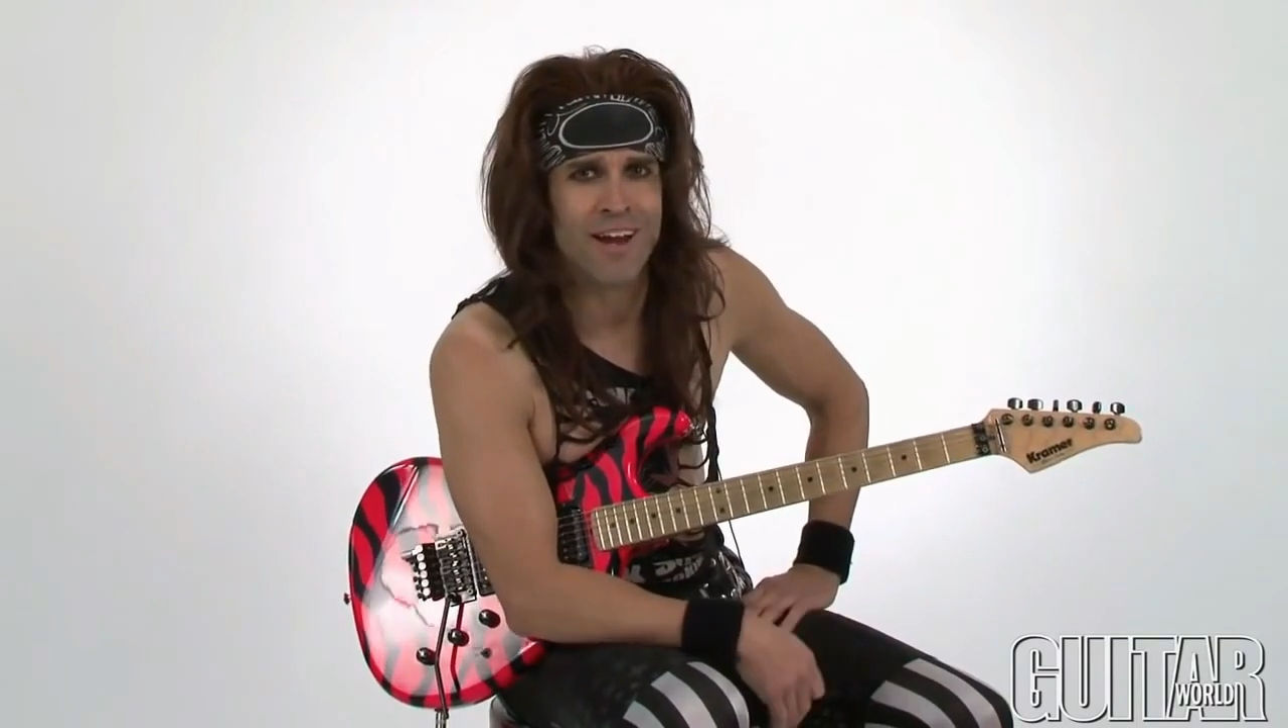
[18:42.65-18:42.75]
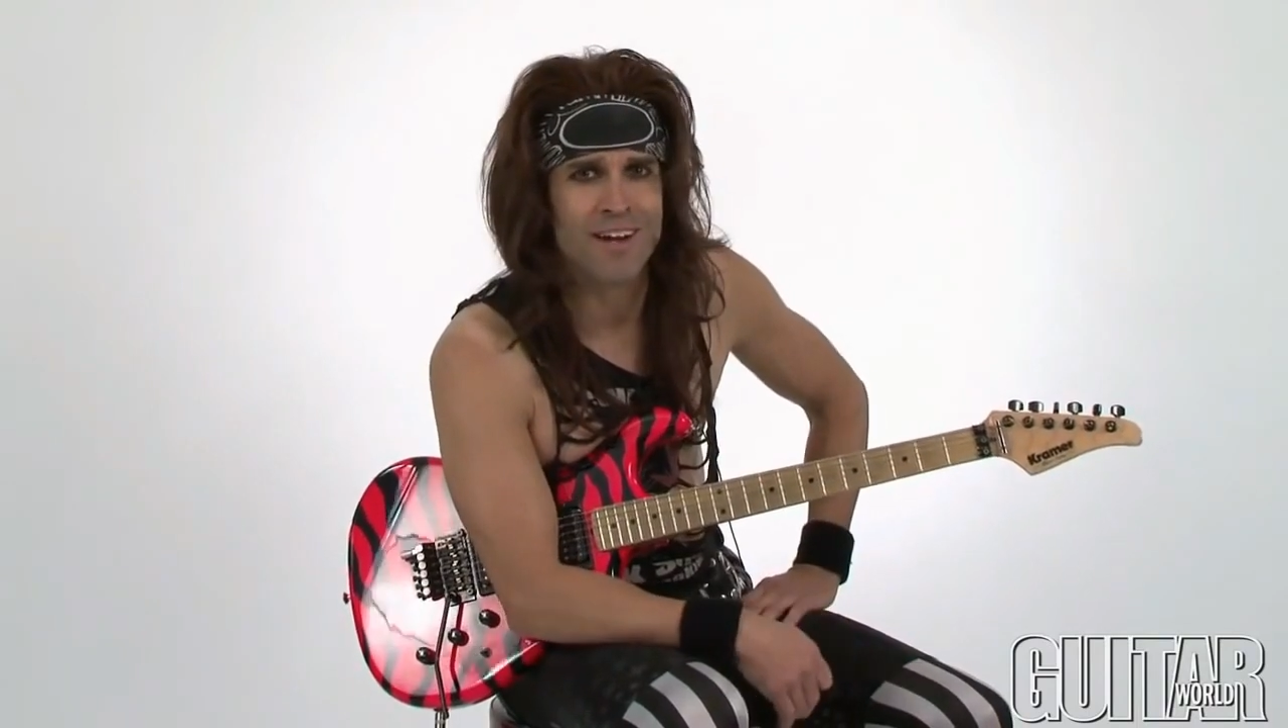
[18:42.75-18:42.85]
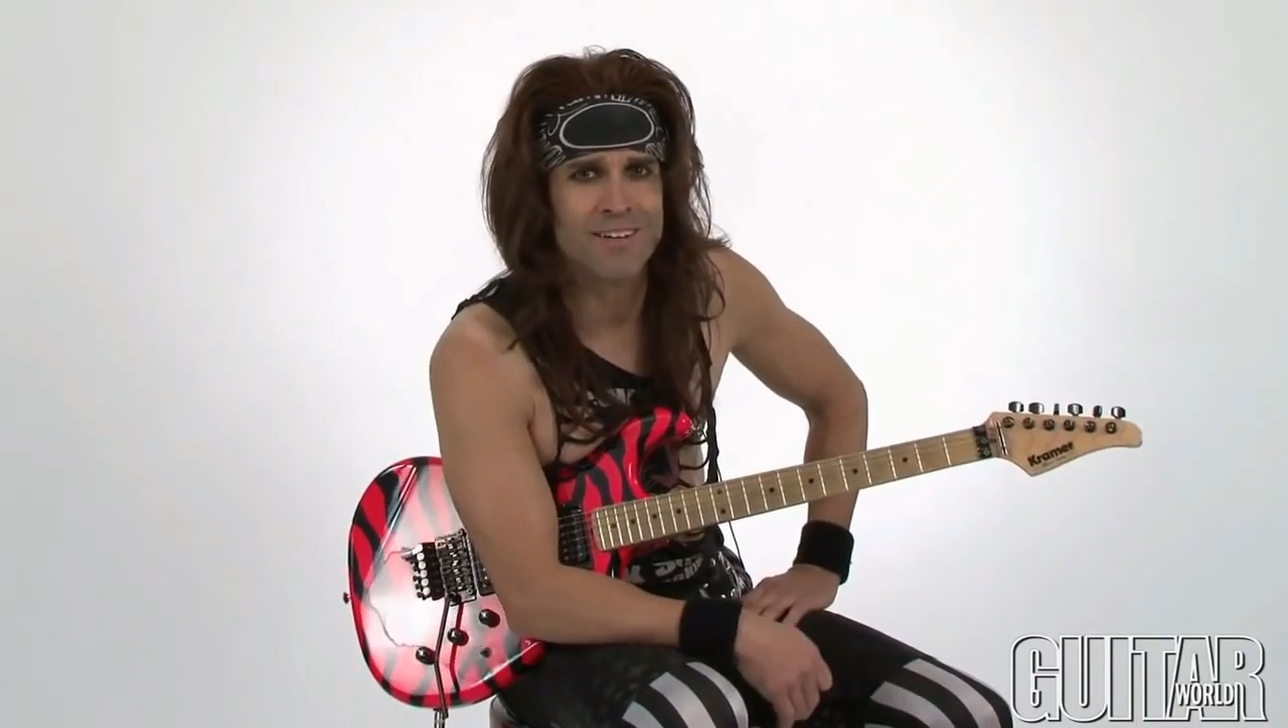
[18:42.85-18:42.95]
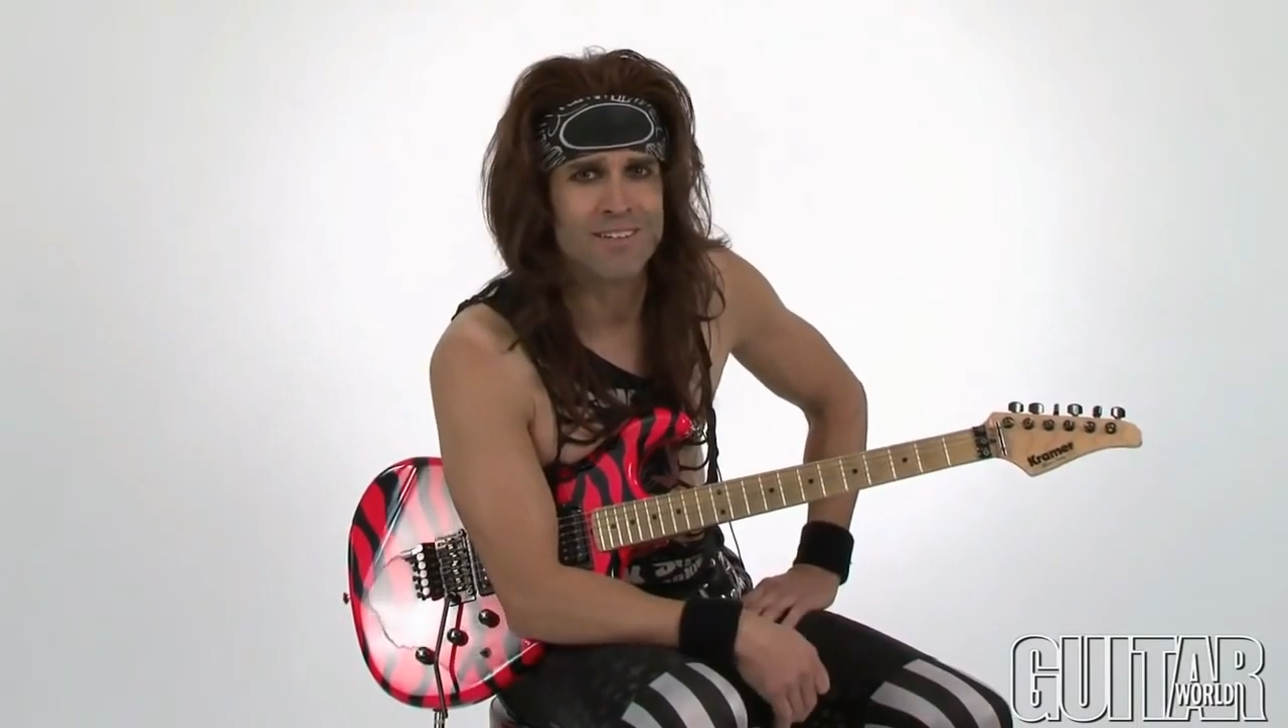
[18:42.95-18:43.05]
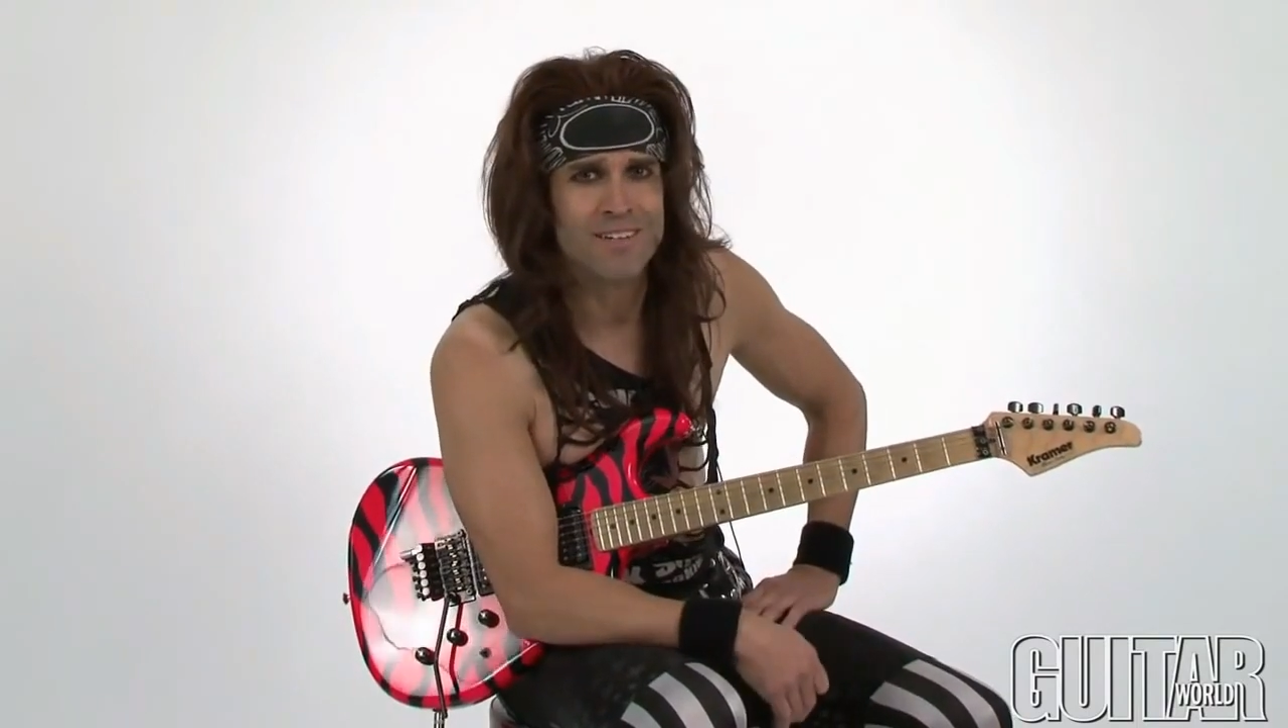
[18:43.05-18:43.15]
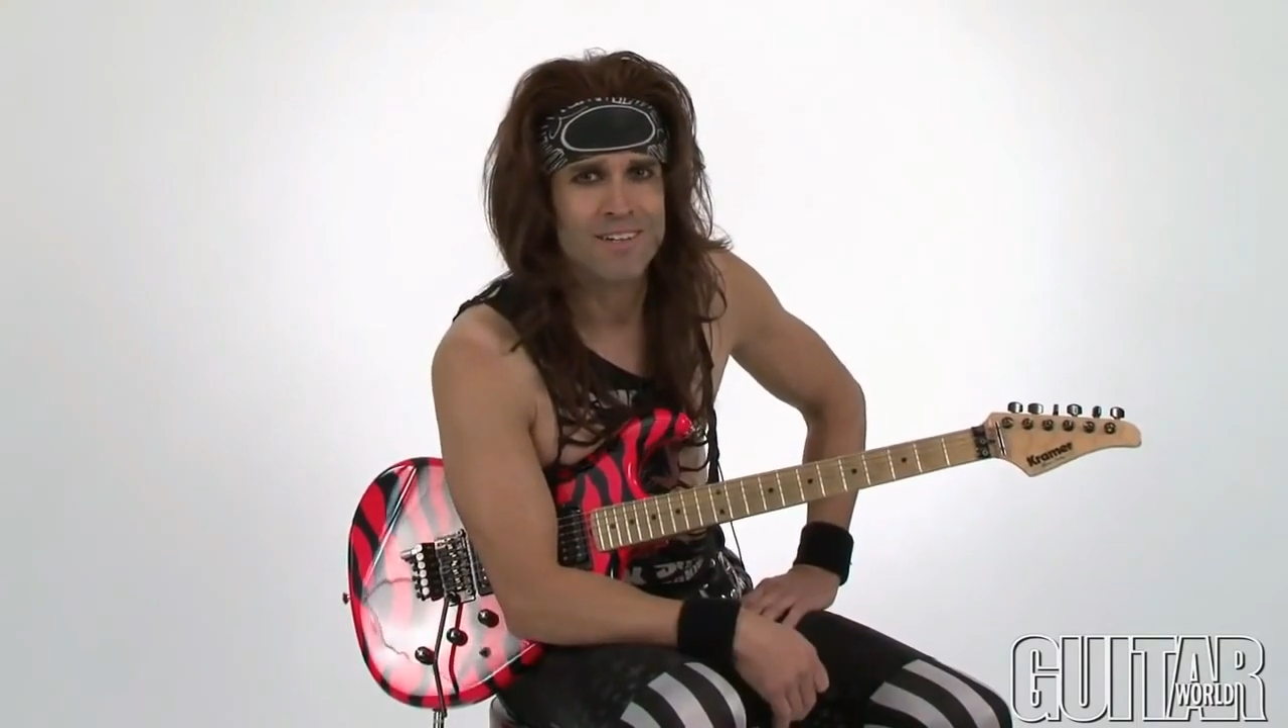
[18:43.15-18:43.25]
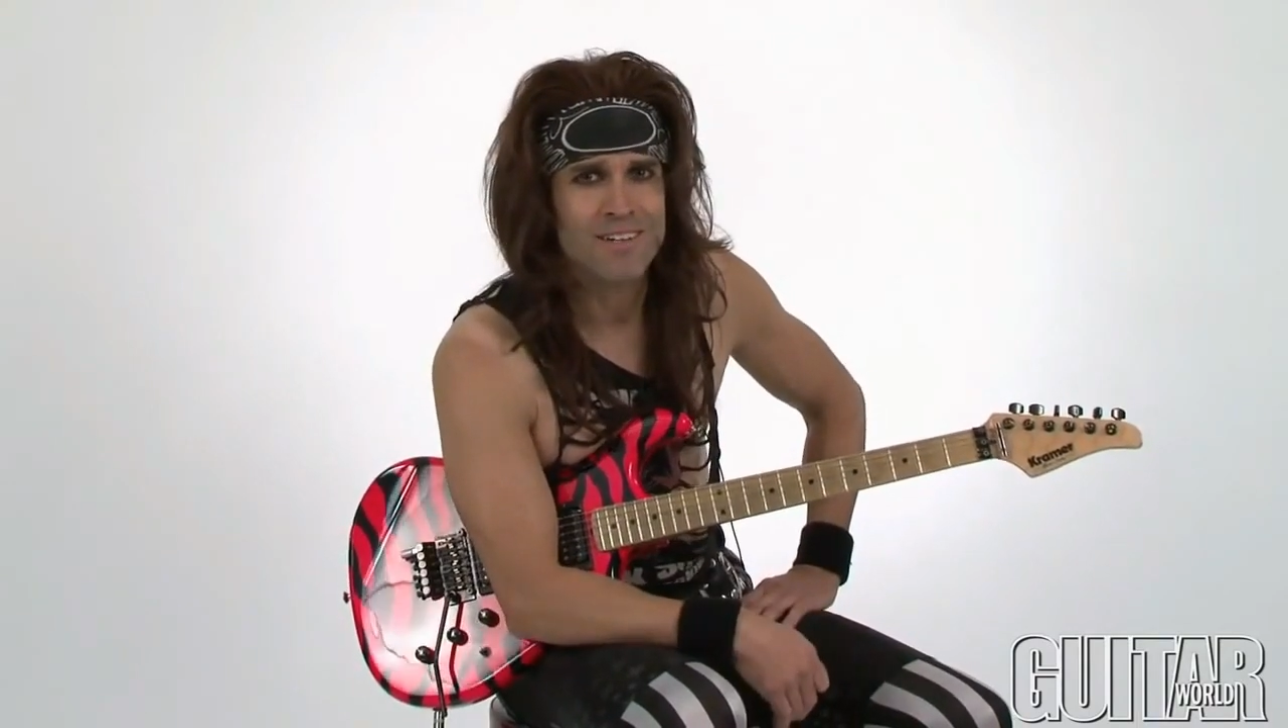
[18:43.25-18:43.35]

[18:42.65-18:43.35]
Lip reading: there,